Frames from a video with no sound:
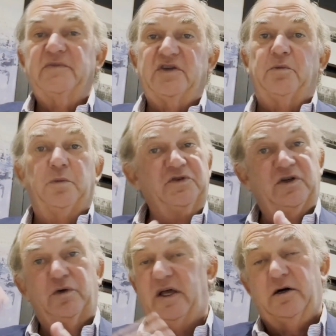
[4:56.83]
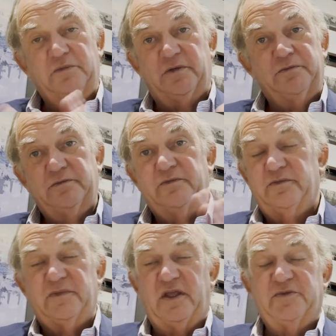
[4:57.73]
Some will be sold out, but
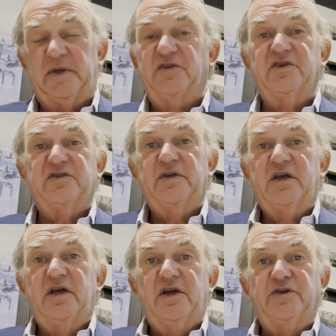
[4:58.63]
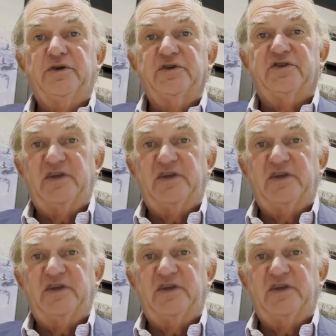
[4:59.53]
spaces. You can see